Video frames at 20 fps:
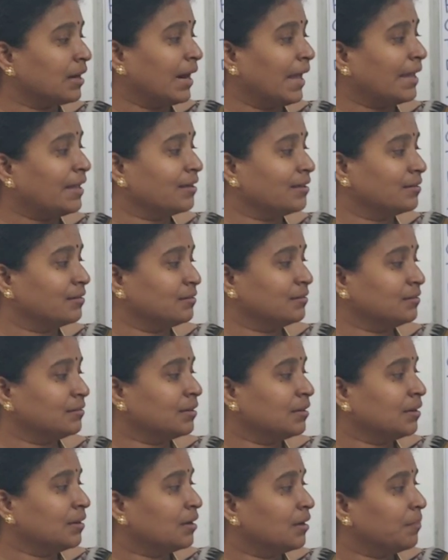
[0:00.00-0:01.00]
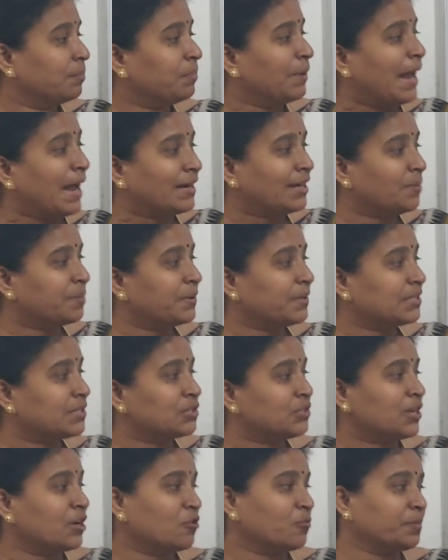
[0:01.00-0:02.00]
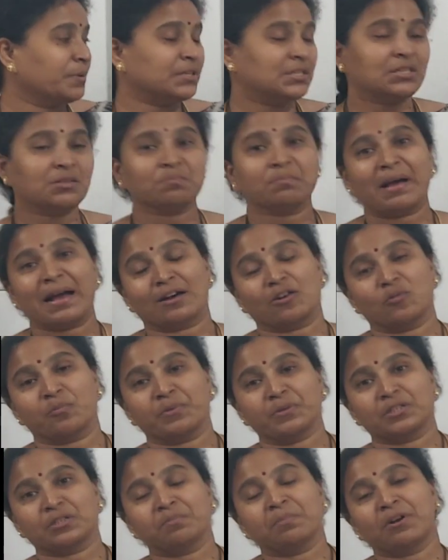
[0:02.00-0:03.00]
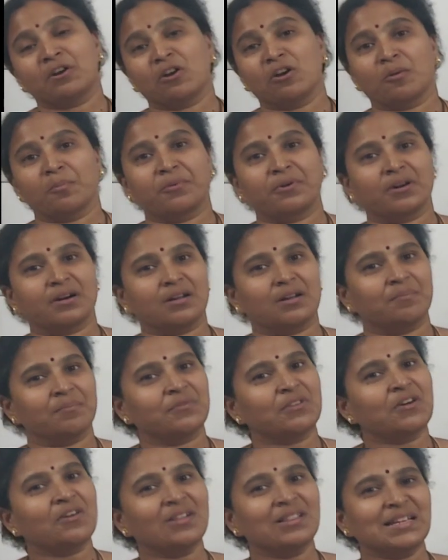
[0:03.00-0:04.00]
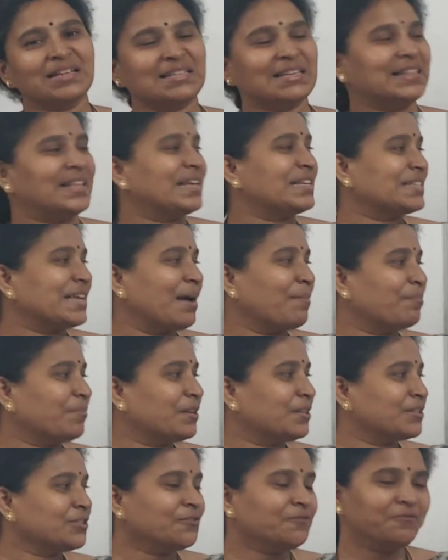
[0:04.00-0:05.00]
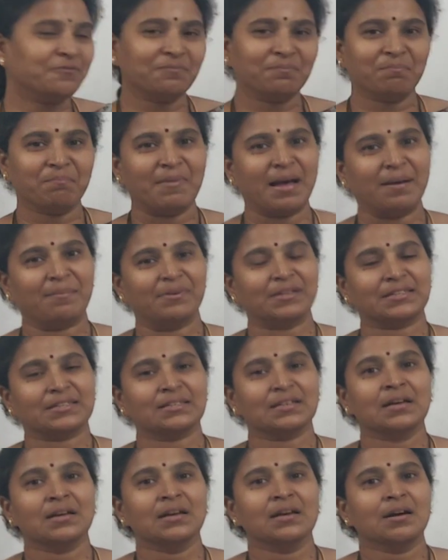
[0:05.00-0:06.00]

lion, platypus, pteropus, macropus, balanoptera, all these are the examples of mammals.